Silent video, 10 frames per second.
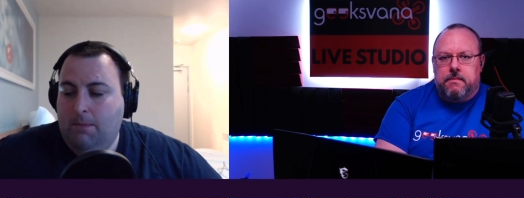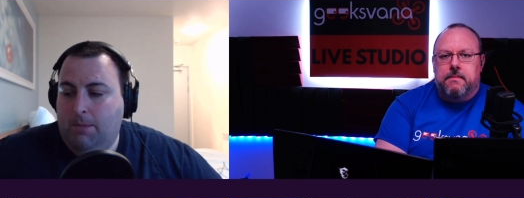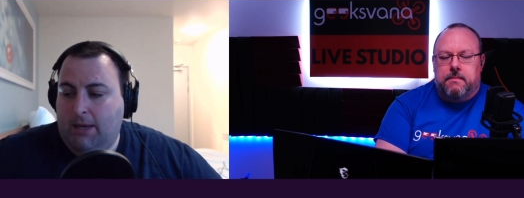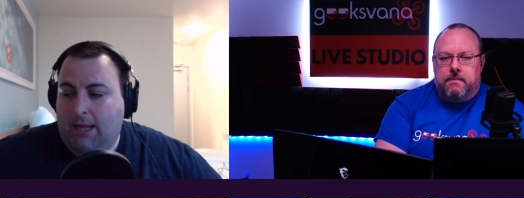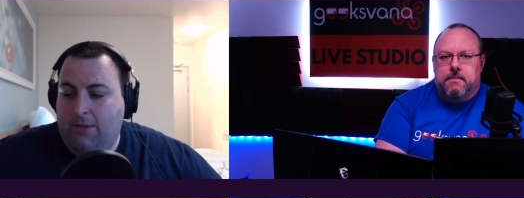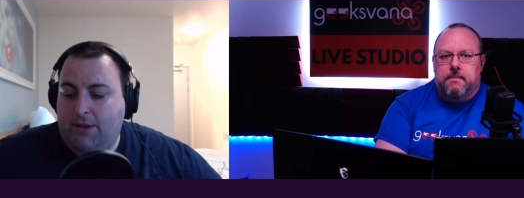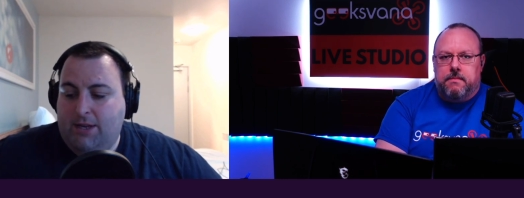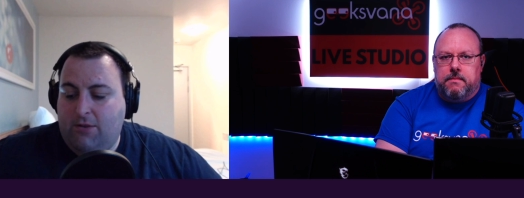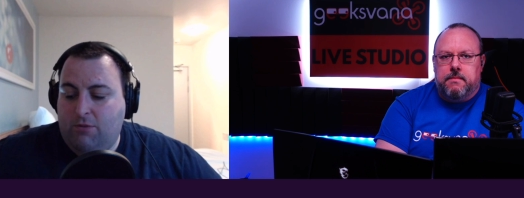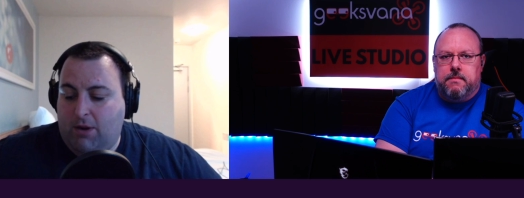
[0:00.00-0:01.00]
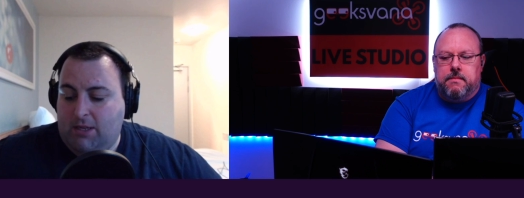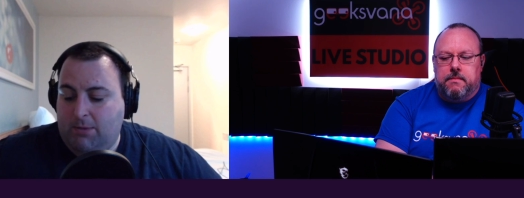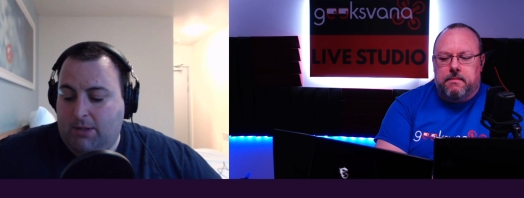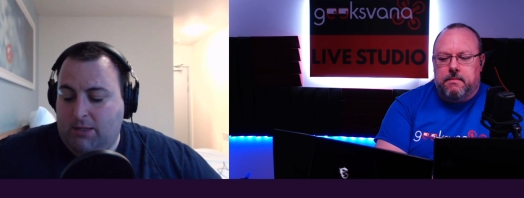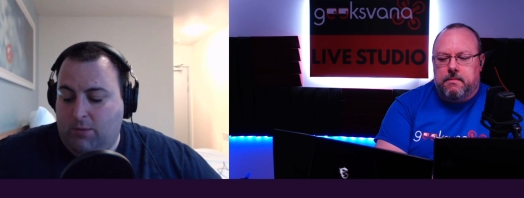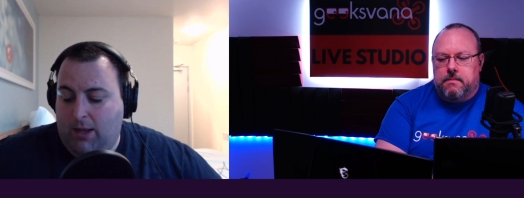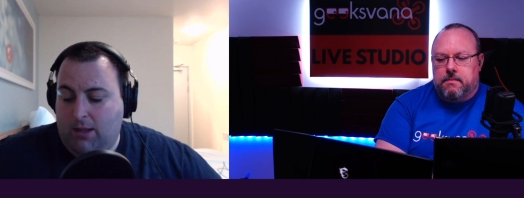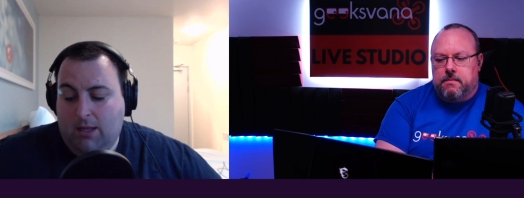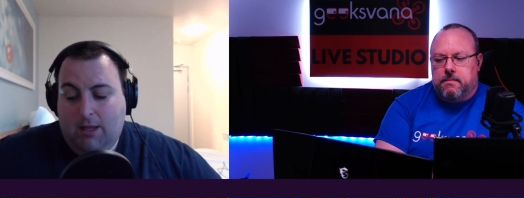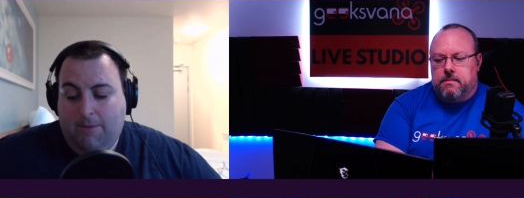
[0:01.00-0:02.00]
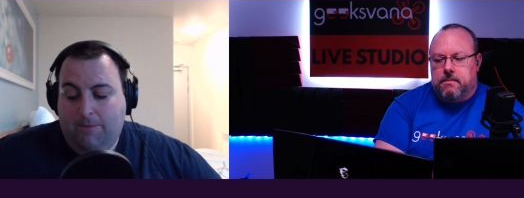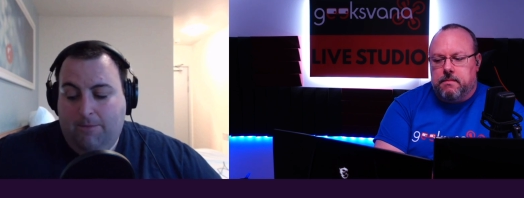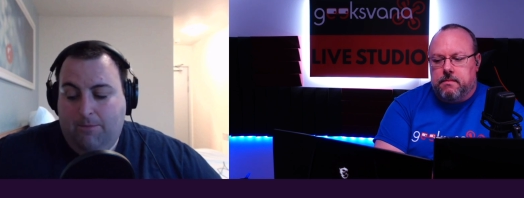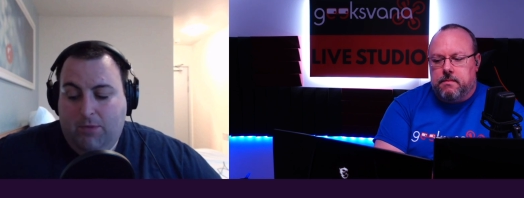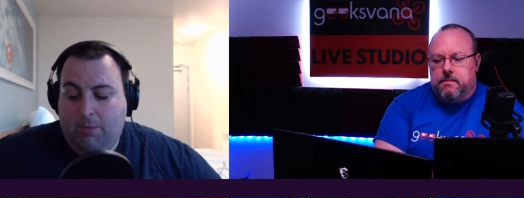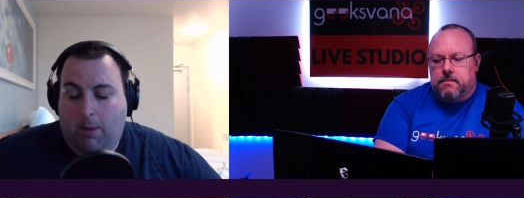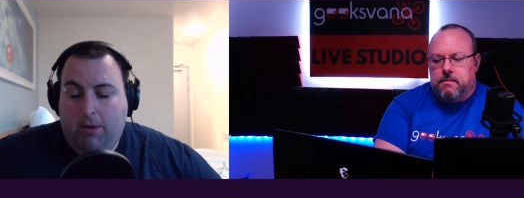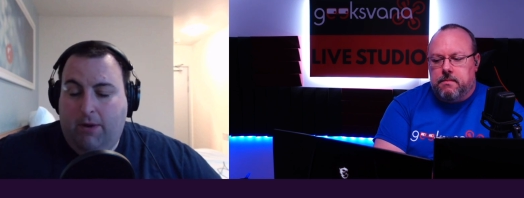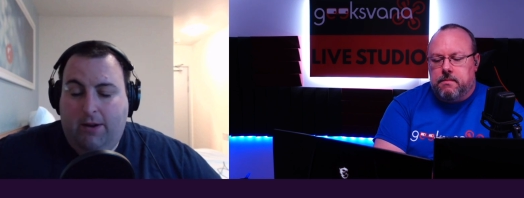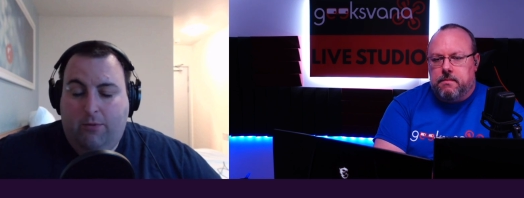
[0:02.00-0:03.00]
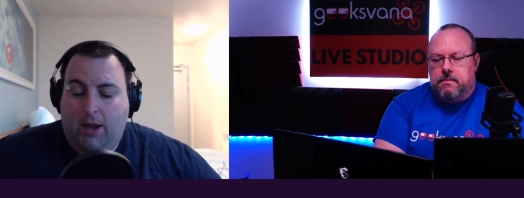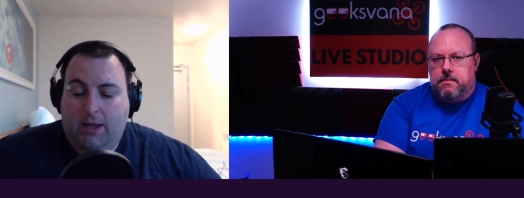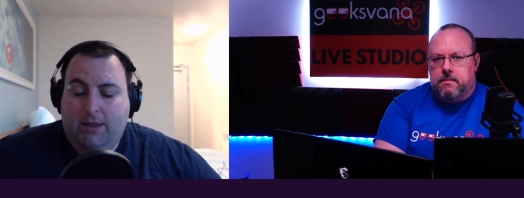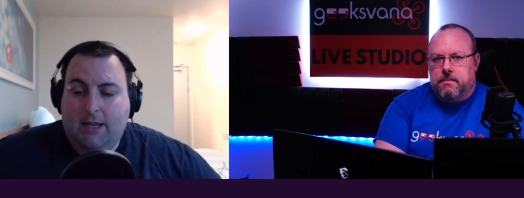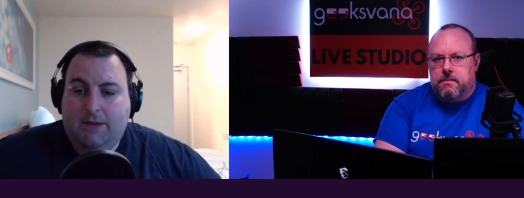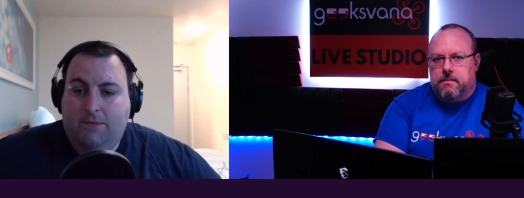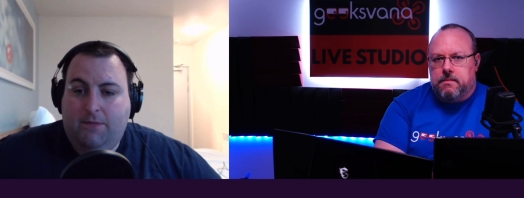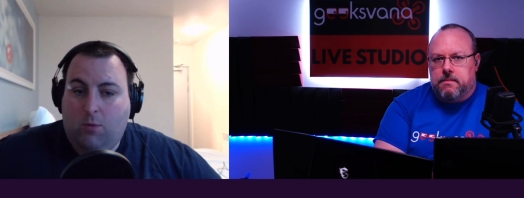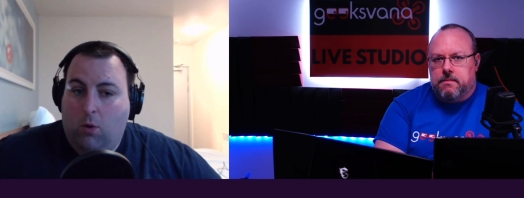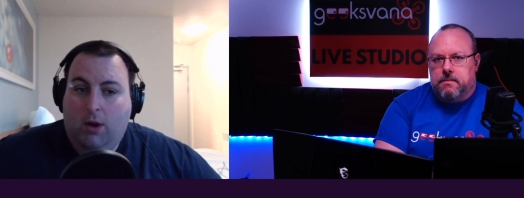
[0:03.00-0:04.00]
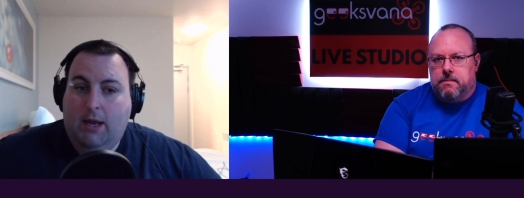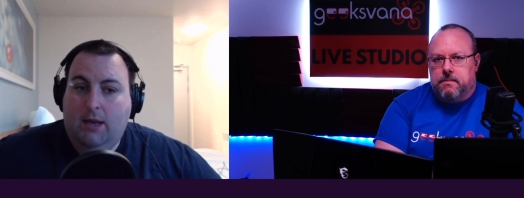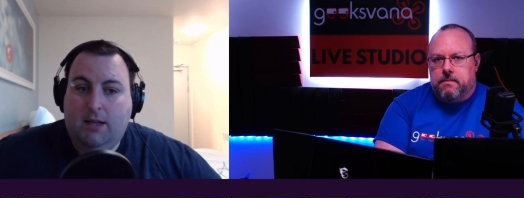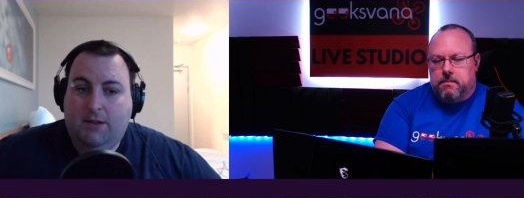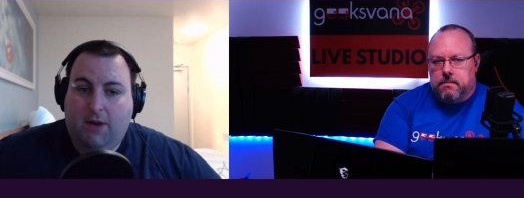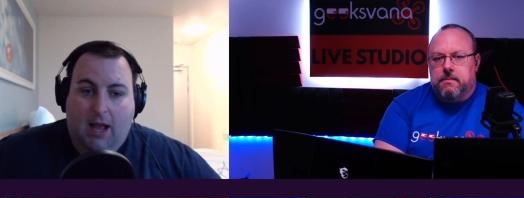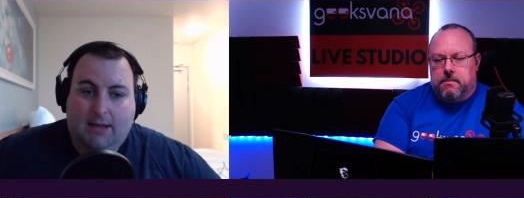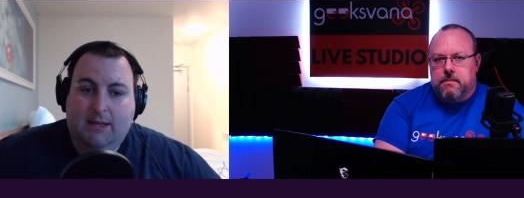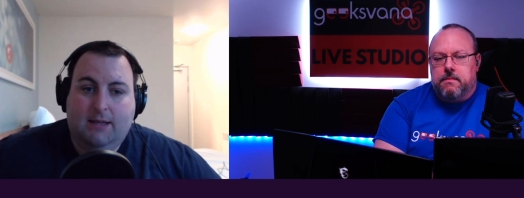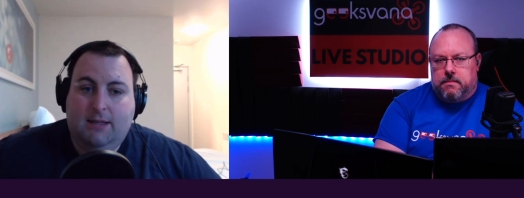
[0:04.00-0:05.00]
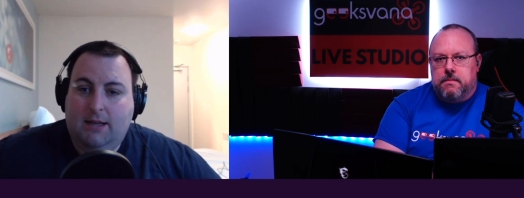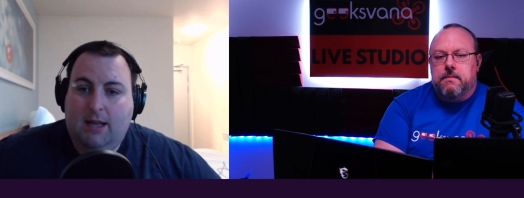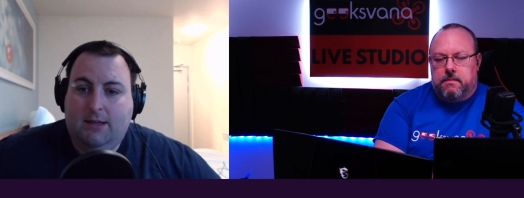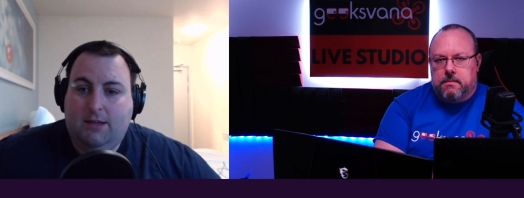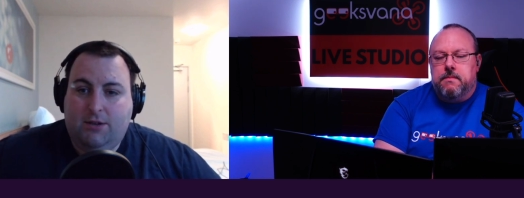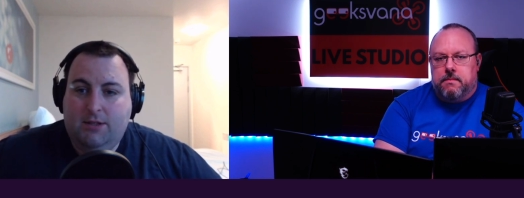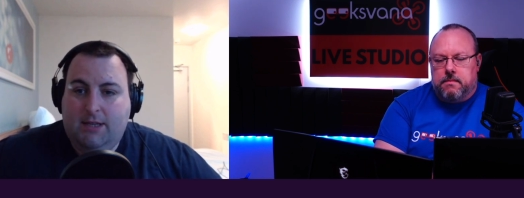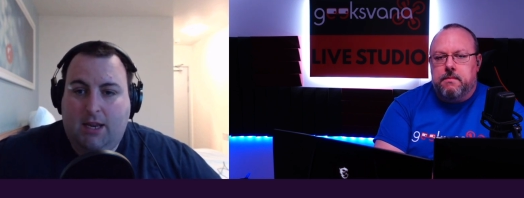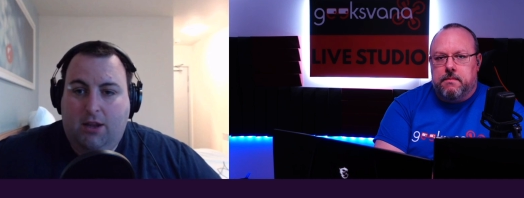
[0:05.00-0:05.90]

Speaker 1: But again, the general principle as well the public right of way thing is for walking, it's for access to land. It doesn't say you